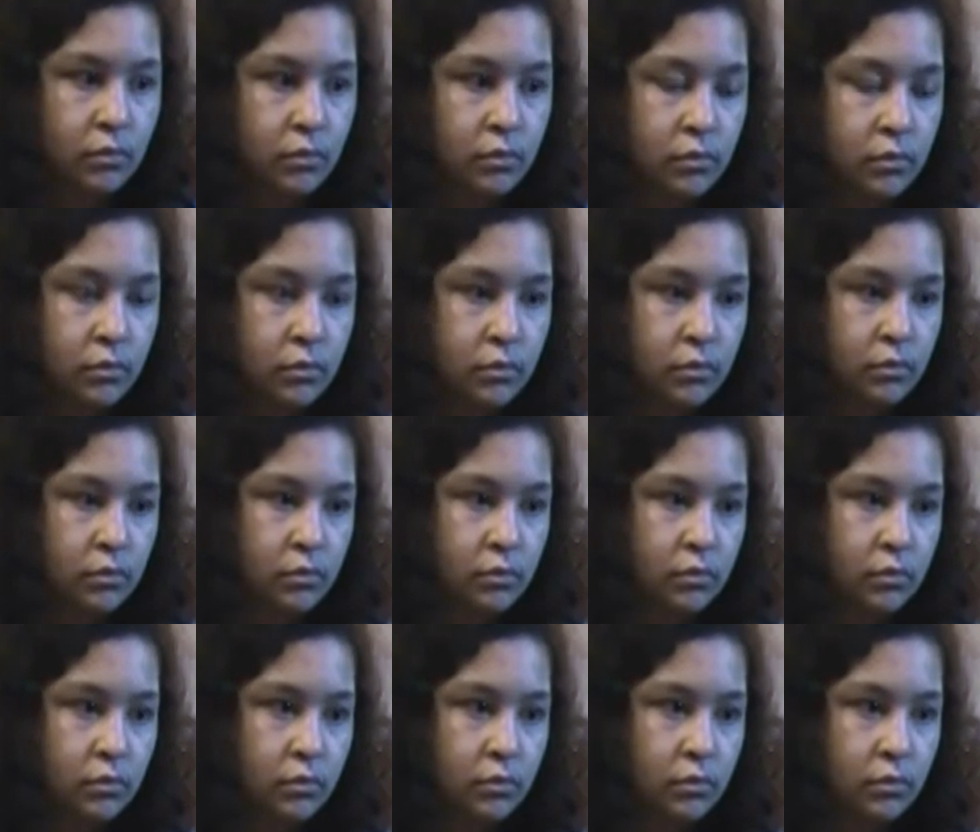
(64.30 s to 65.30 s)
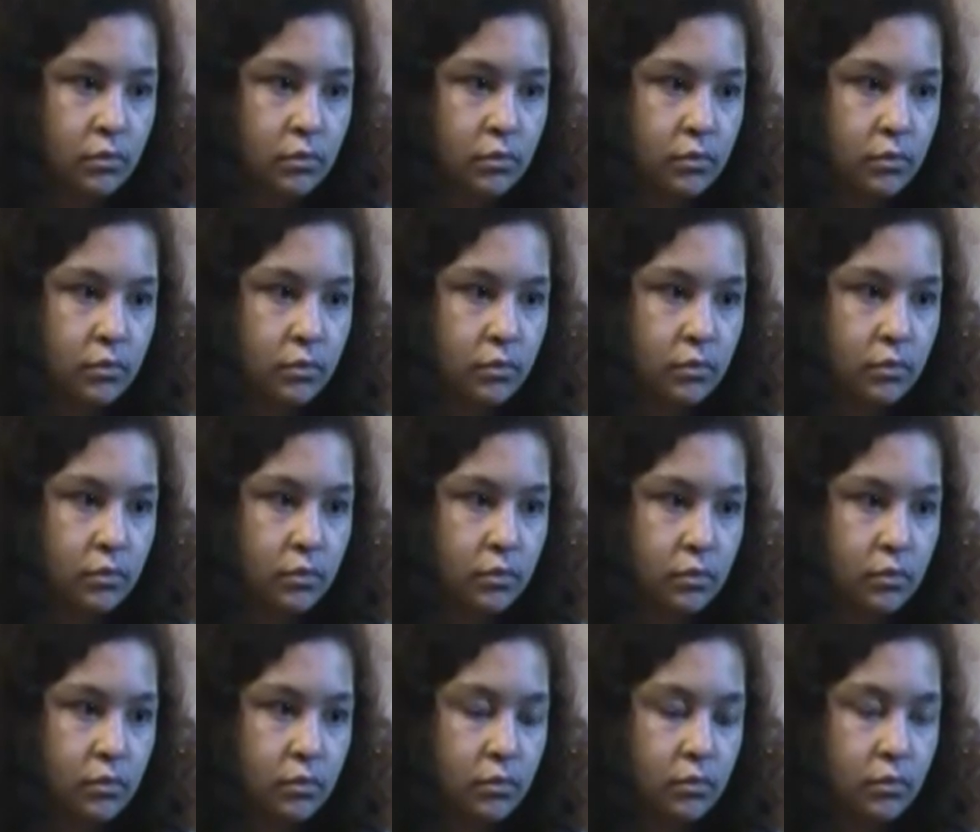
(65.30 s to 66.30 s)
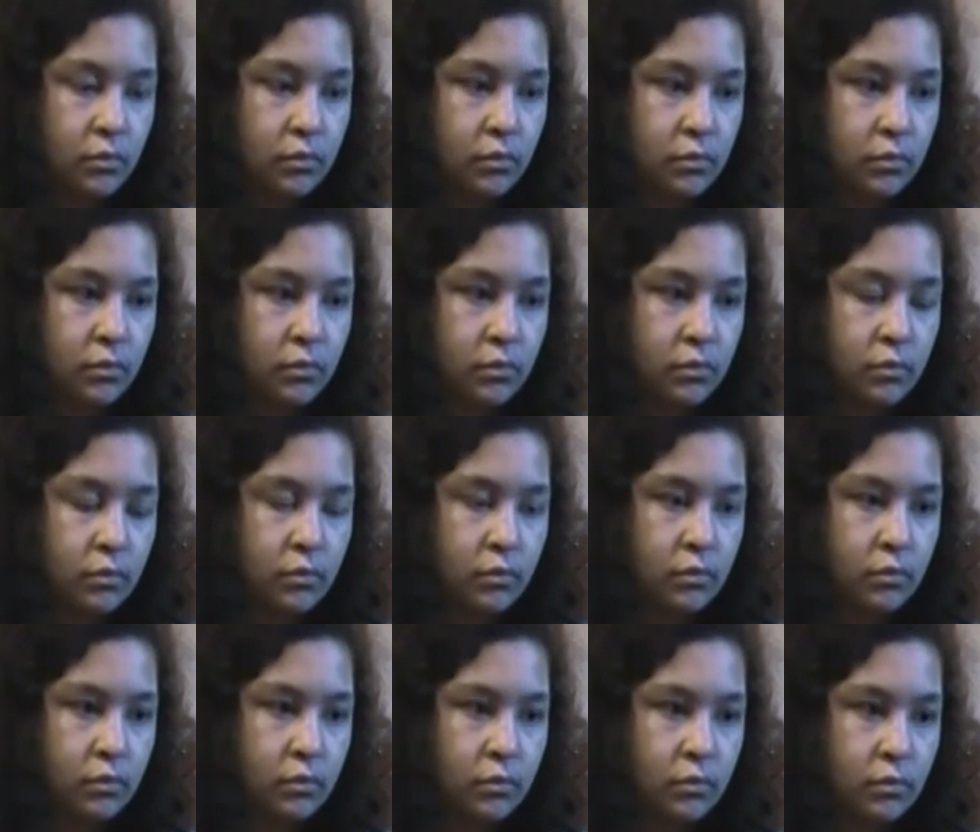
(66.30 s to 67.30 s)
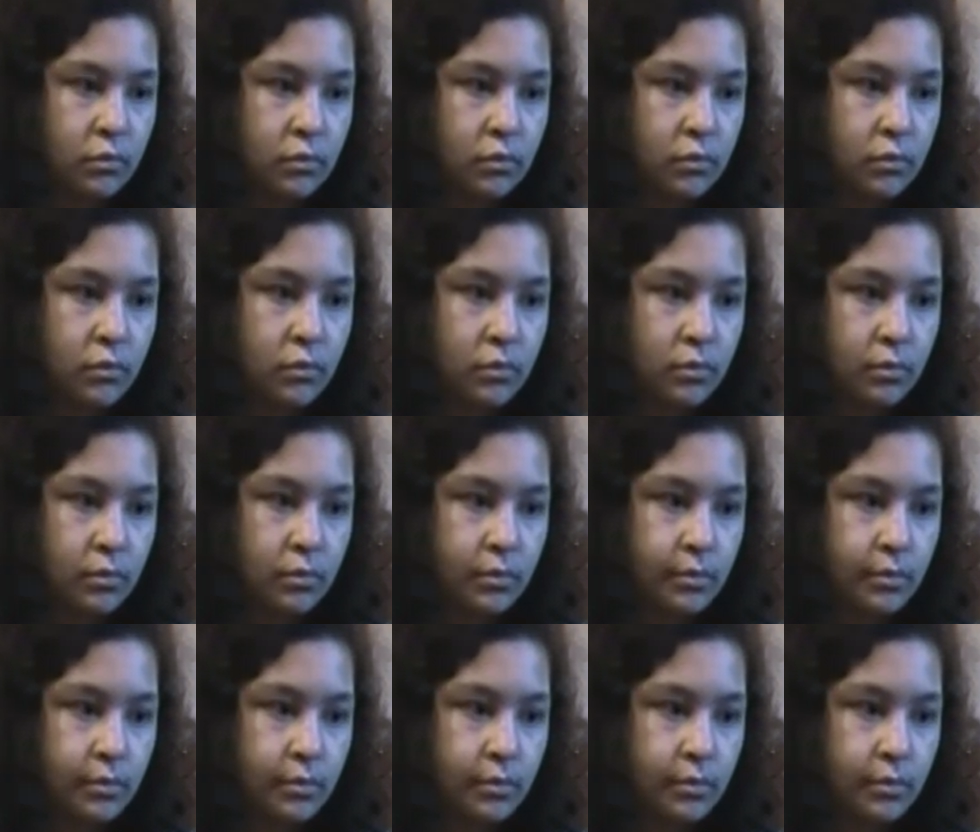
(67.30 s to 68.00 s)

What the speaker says: The person shown says nothing.